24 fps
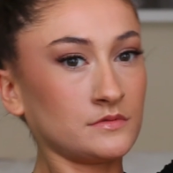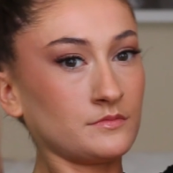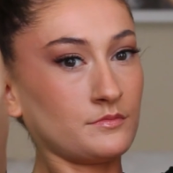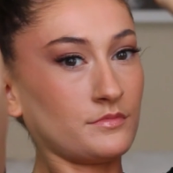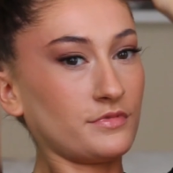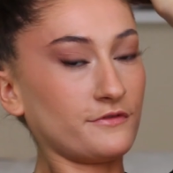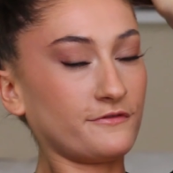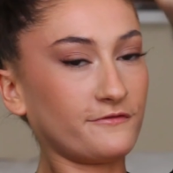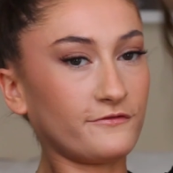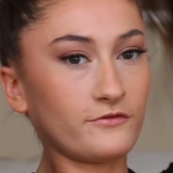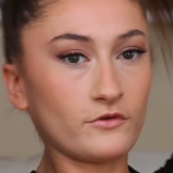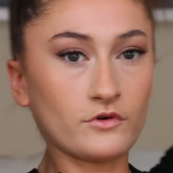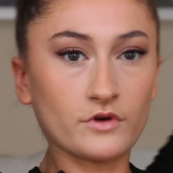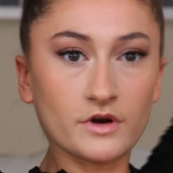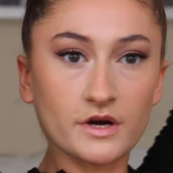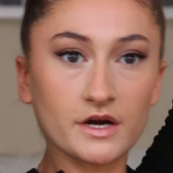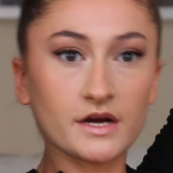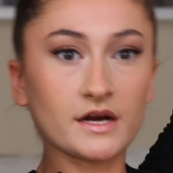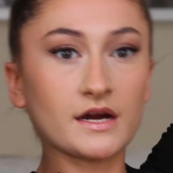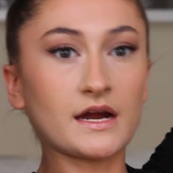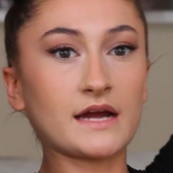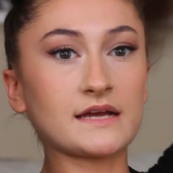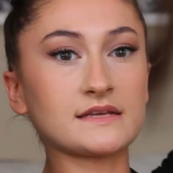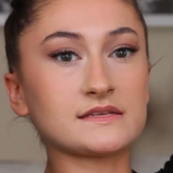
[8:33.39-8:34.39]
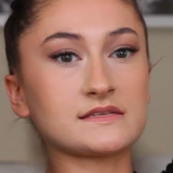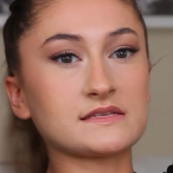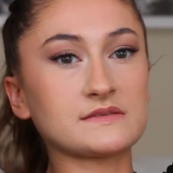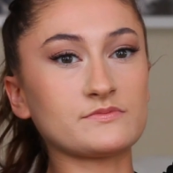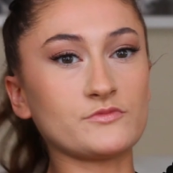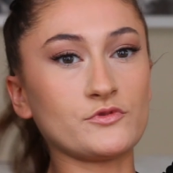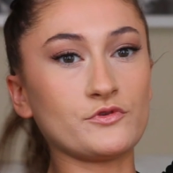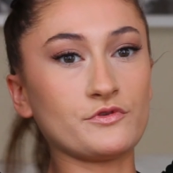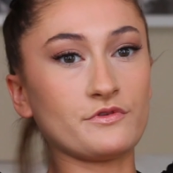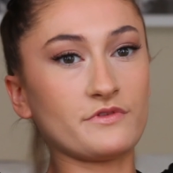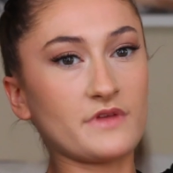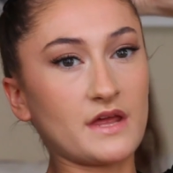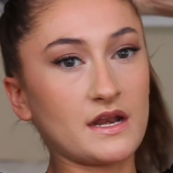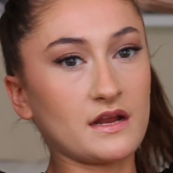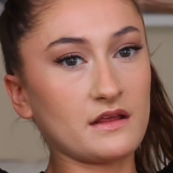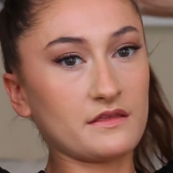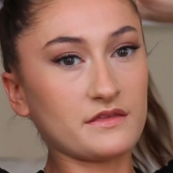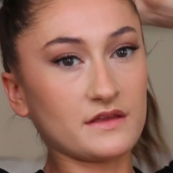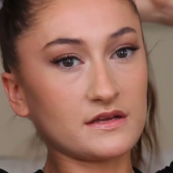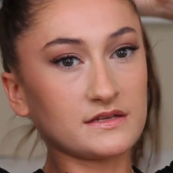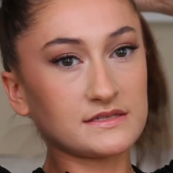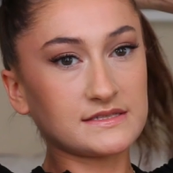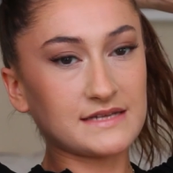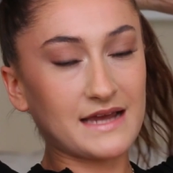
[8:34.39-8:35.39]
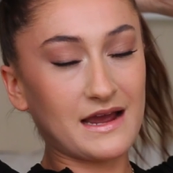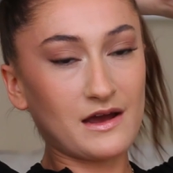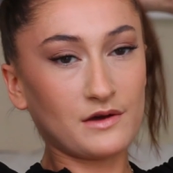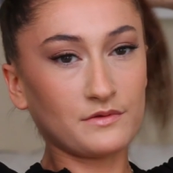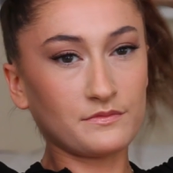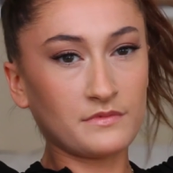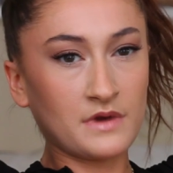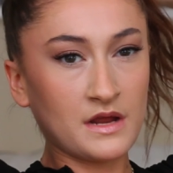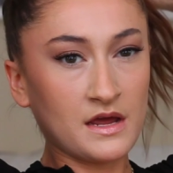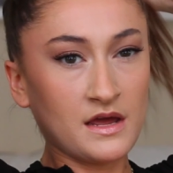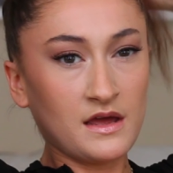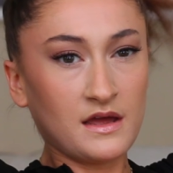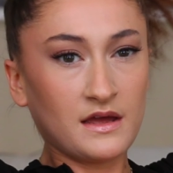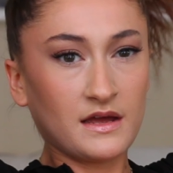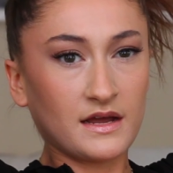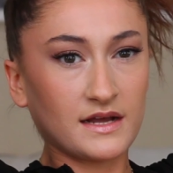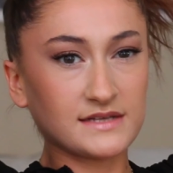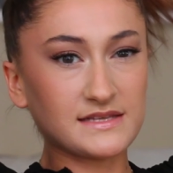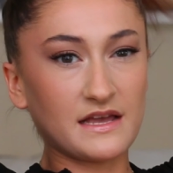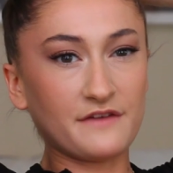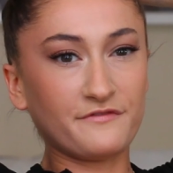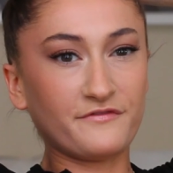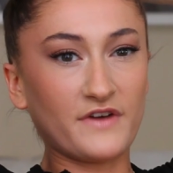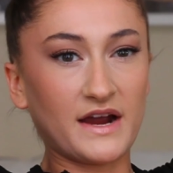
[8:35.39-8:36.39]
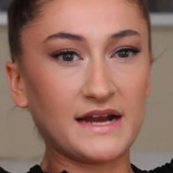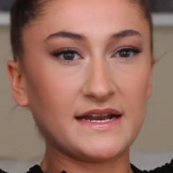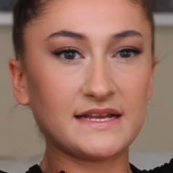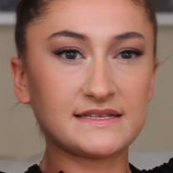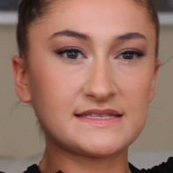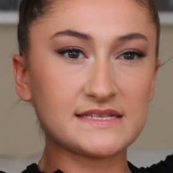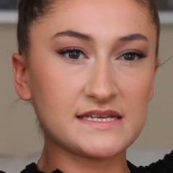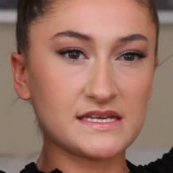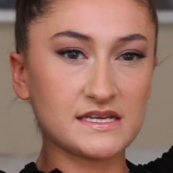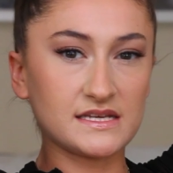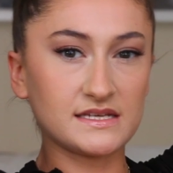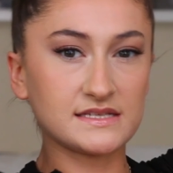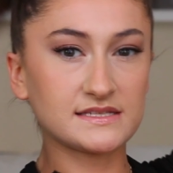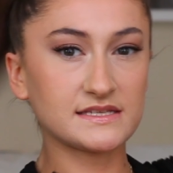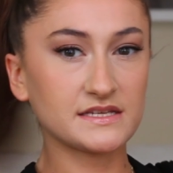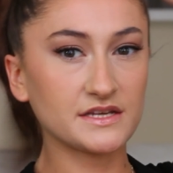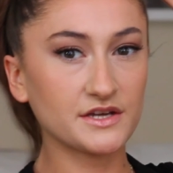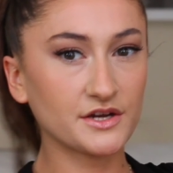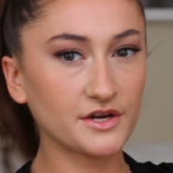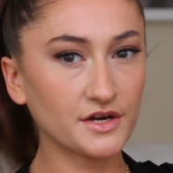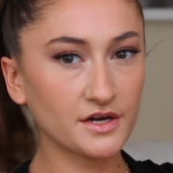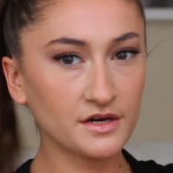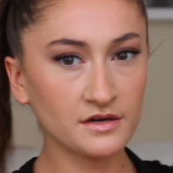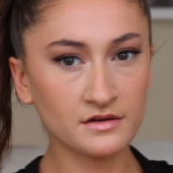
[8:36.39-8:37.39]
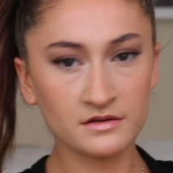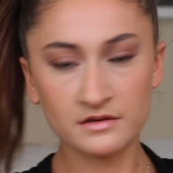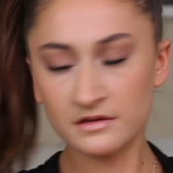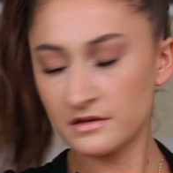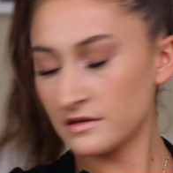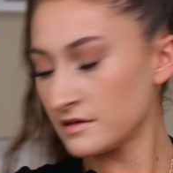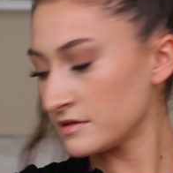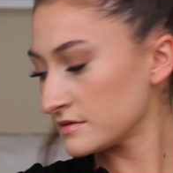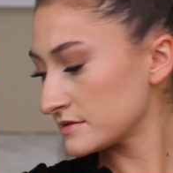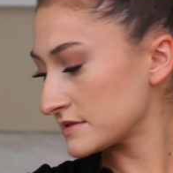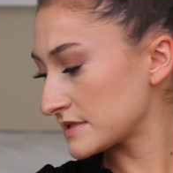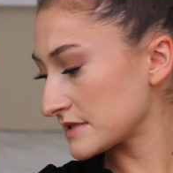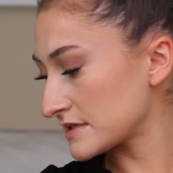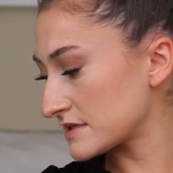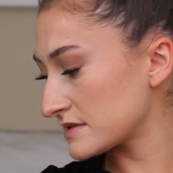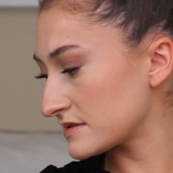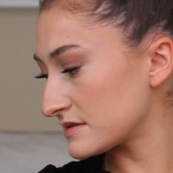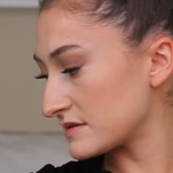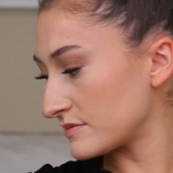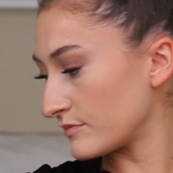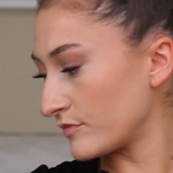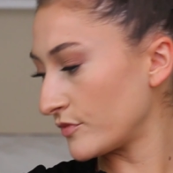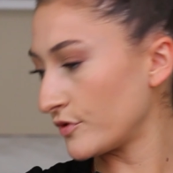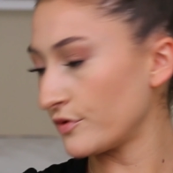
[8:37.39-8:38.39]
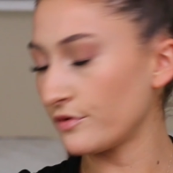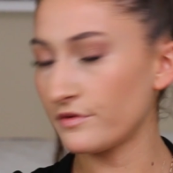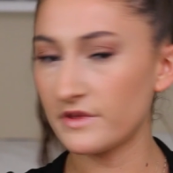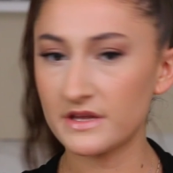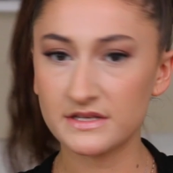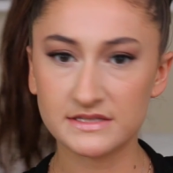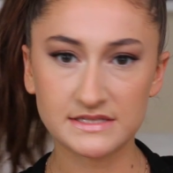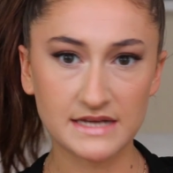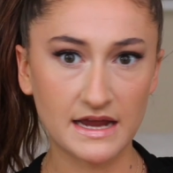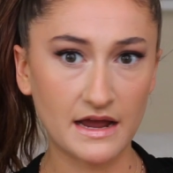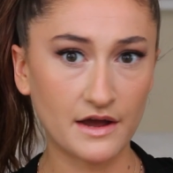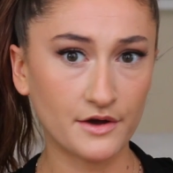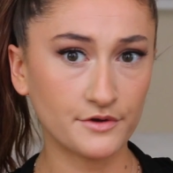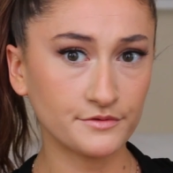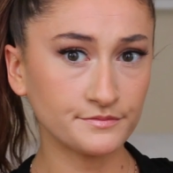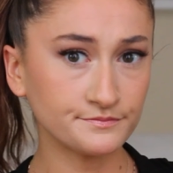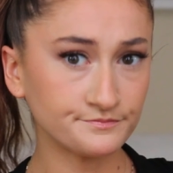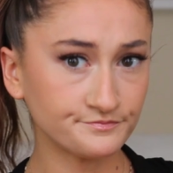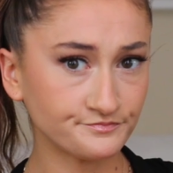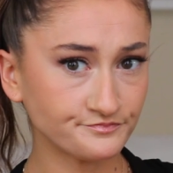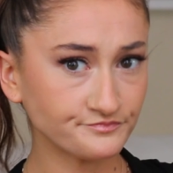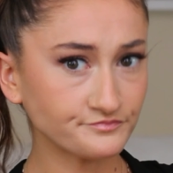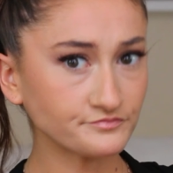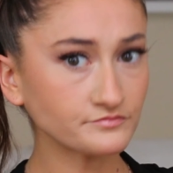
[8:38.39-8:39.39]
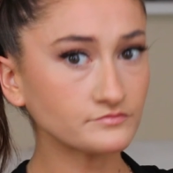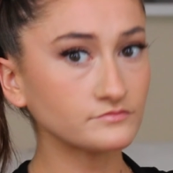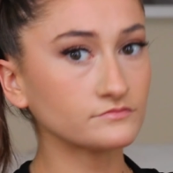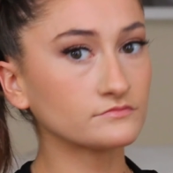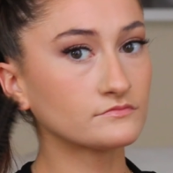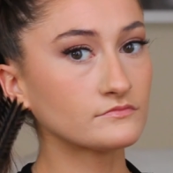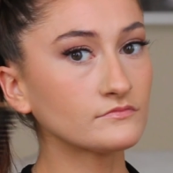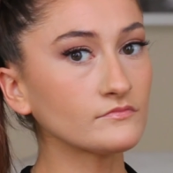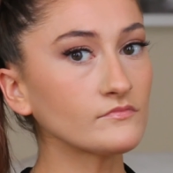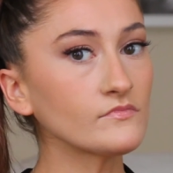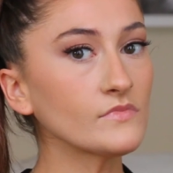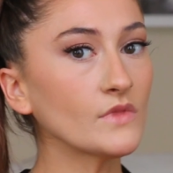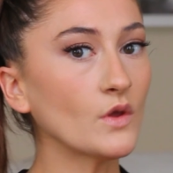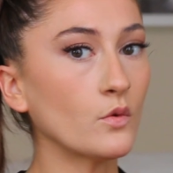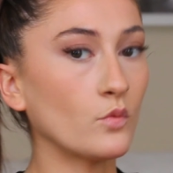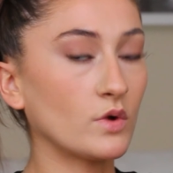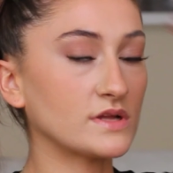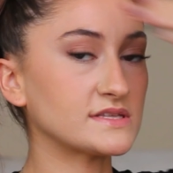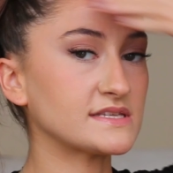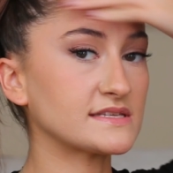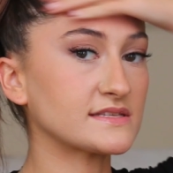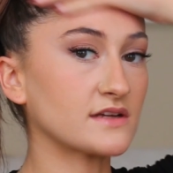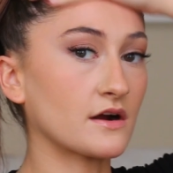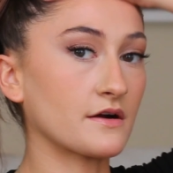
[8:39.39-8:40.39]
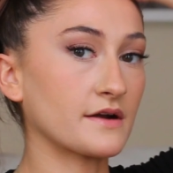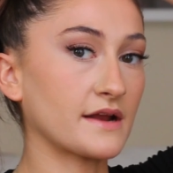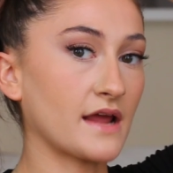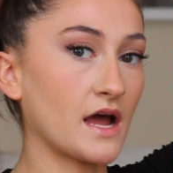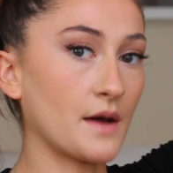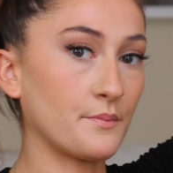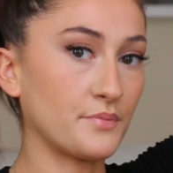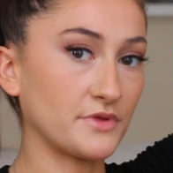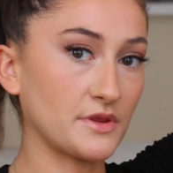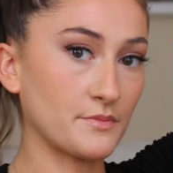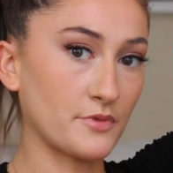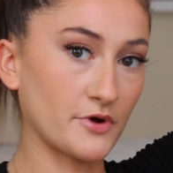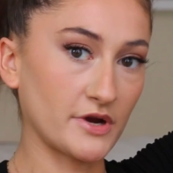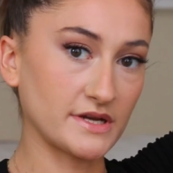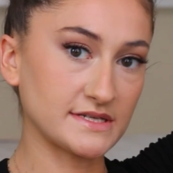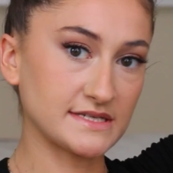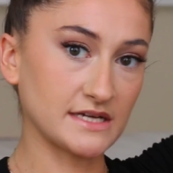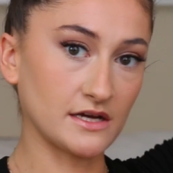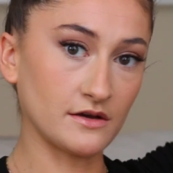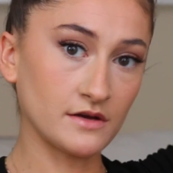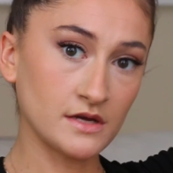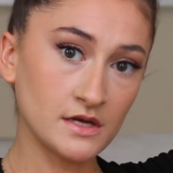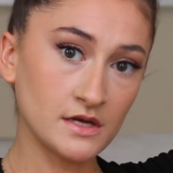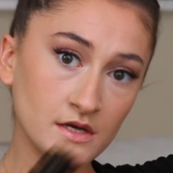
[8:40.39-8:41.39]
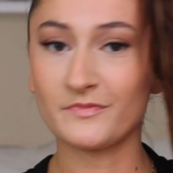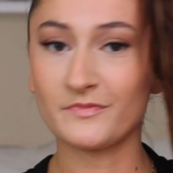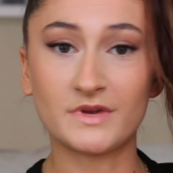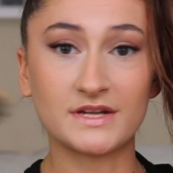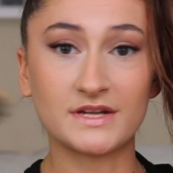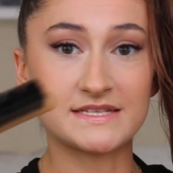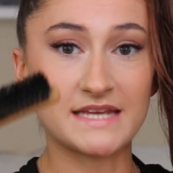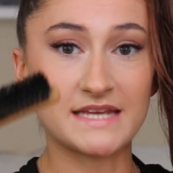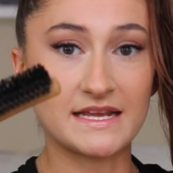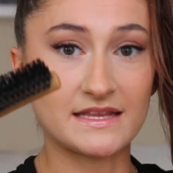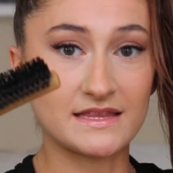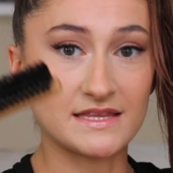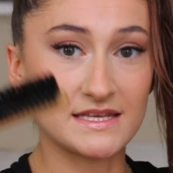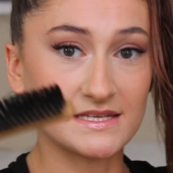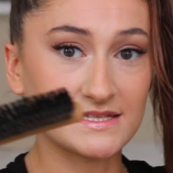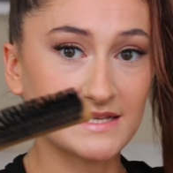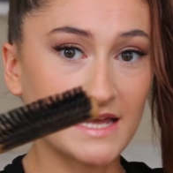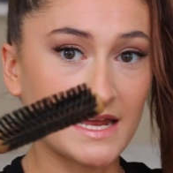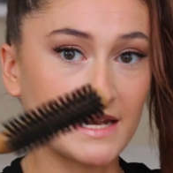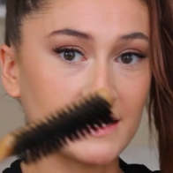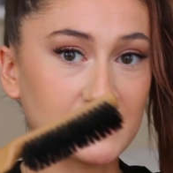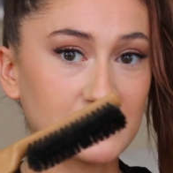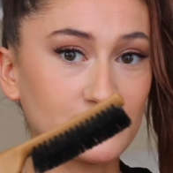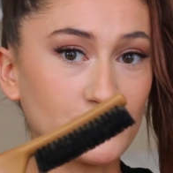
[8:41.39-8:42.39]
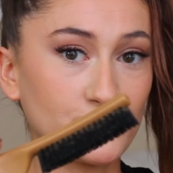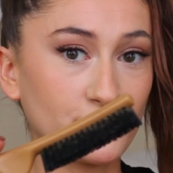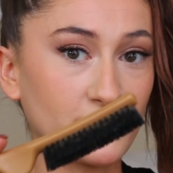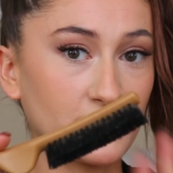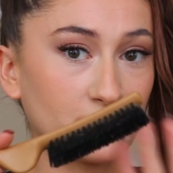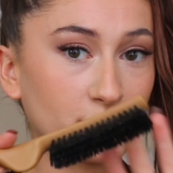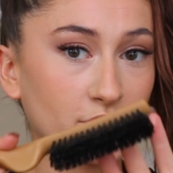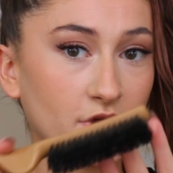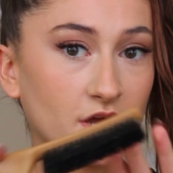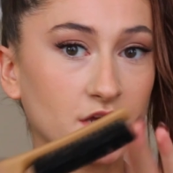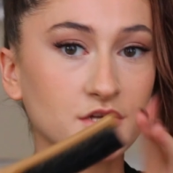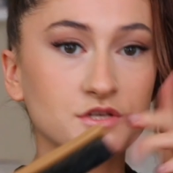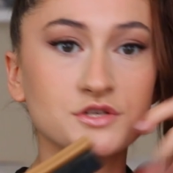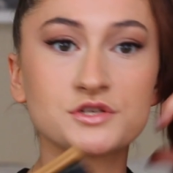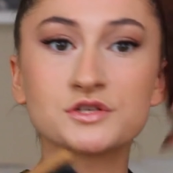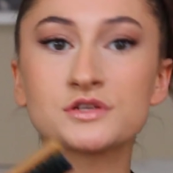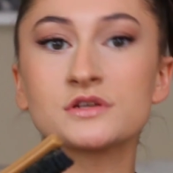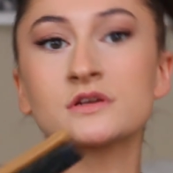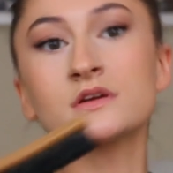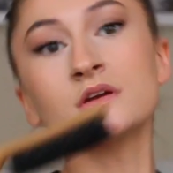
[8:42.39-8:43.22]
before I smooth anything down. Because I find it's easier to smooth it down once it's already up in the ponytail. I'm going to take this kind of smoothing brush,